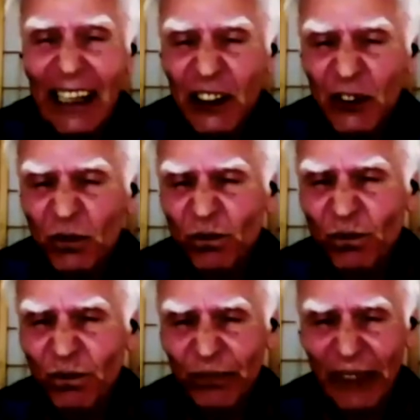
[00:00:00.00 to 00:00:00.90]
hmm,
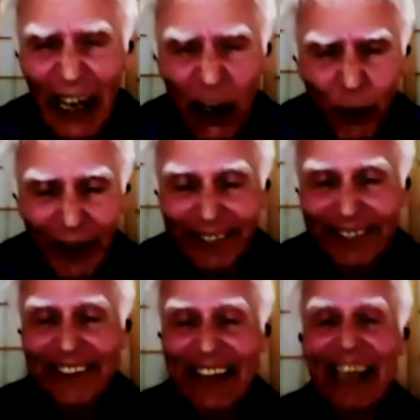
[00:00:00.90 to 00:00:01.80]
I want to
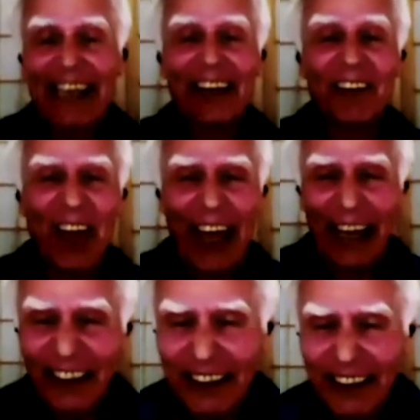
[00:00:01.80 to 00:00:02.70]
say
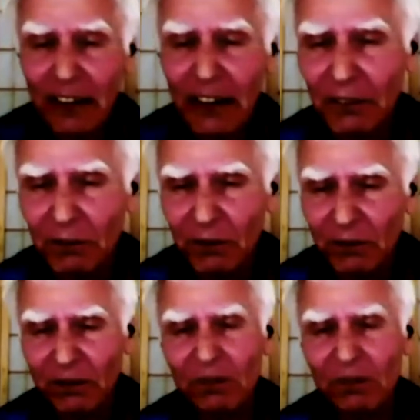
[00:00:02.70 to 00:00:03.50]
exactly. Hmm.